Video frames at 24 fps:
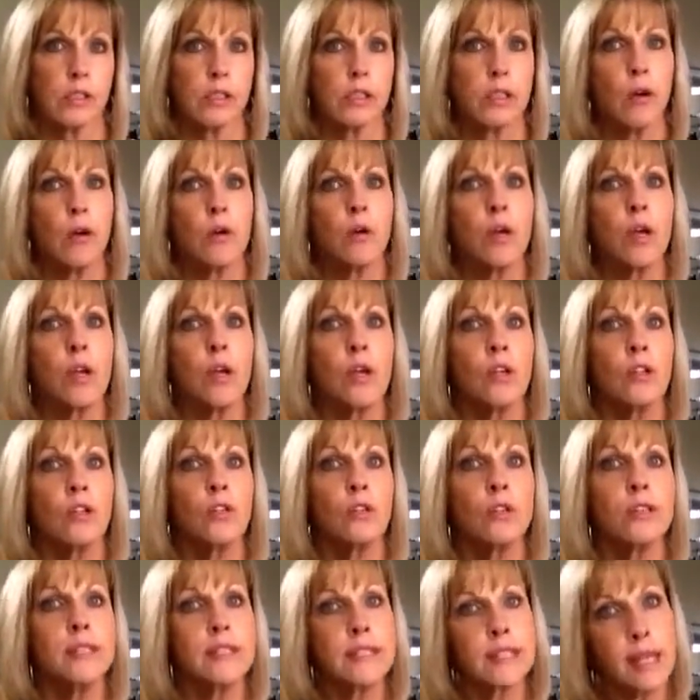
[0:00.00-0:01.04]
So
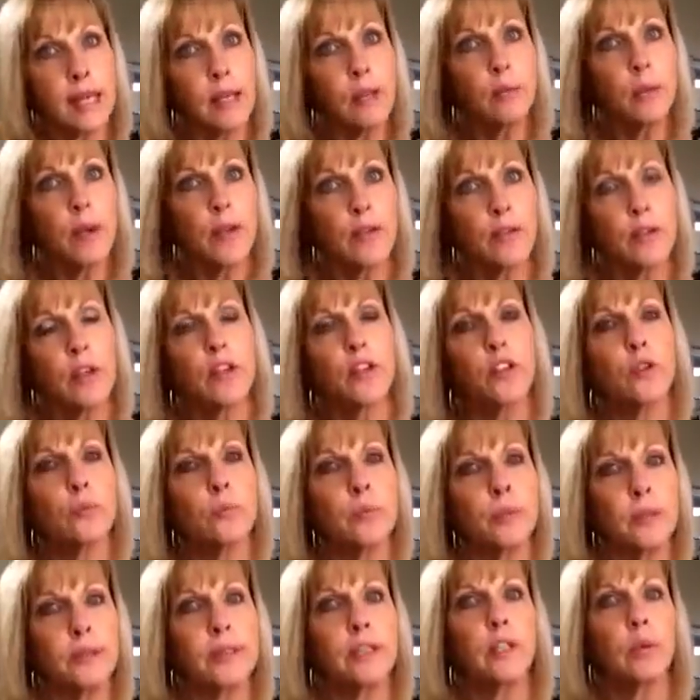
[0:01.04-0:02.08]
you can tell whether or not you're
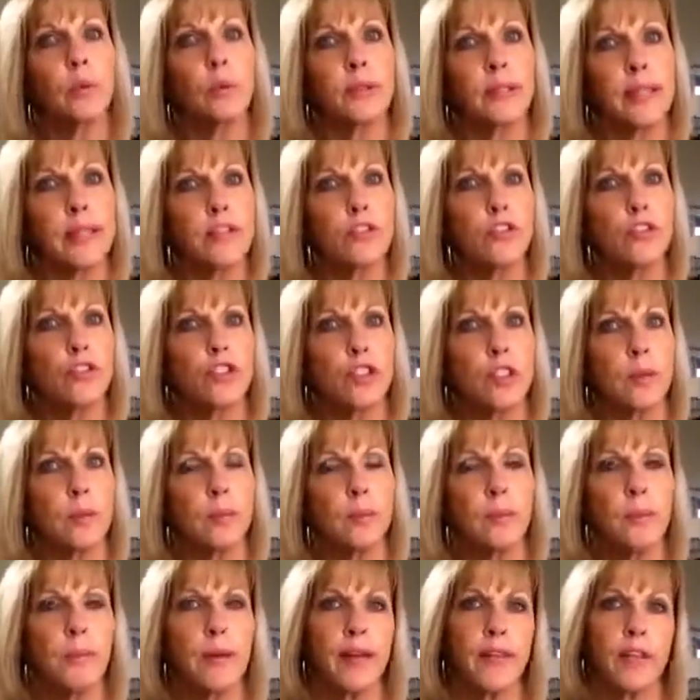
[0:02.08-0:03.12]
building a
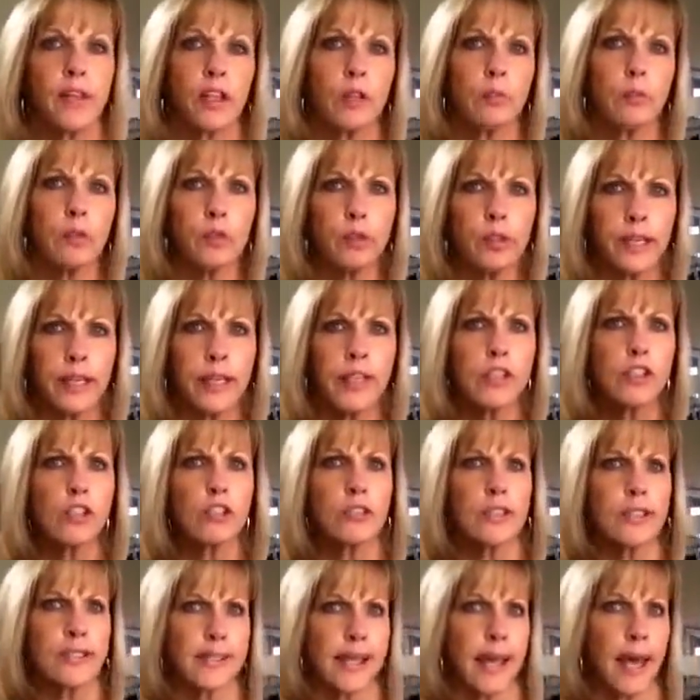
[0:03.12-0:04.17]
relationship by the
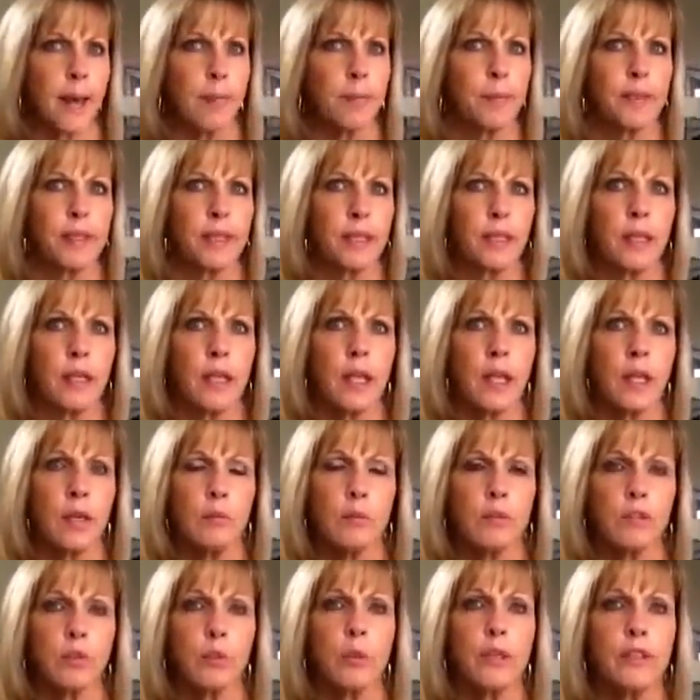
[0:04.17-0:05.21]
communication that's happening
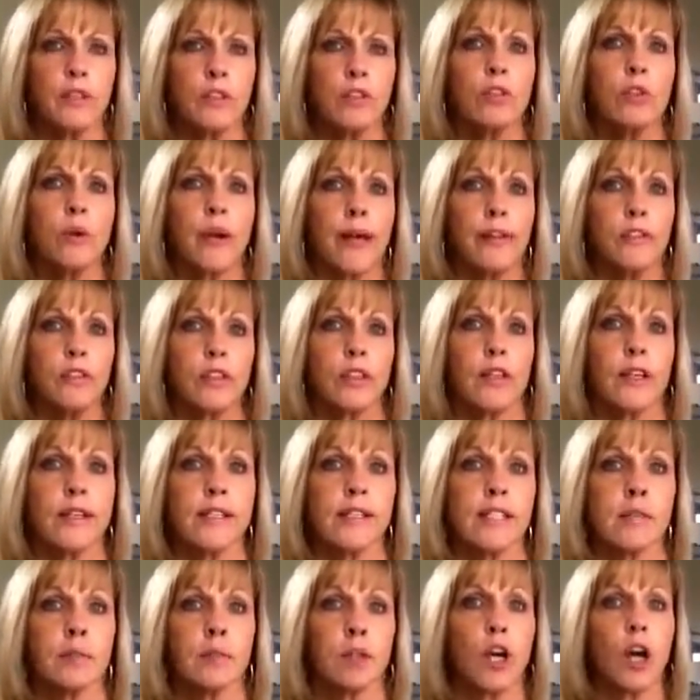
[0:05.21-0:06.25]
between you and your
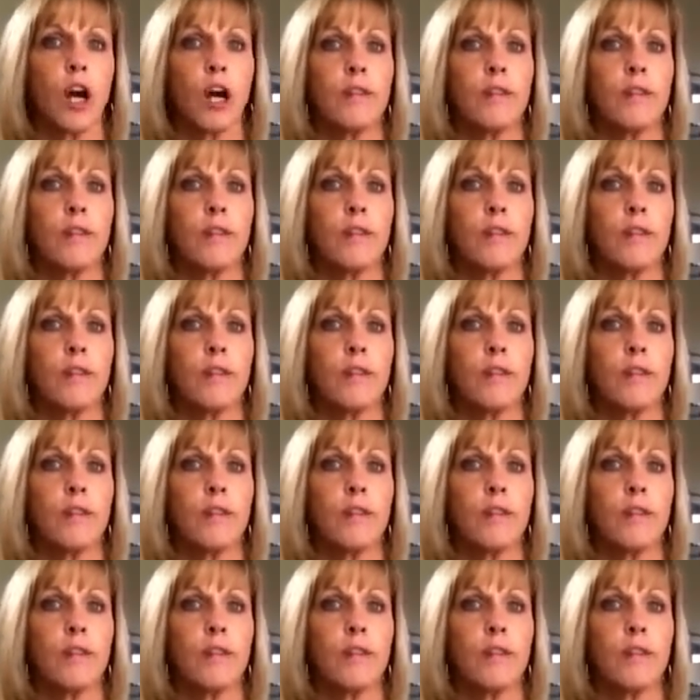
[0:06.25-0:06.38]
customer.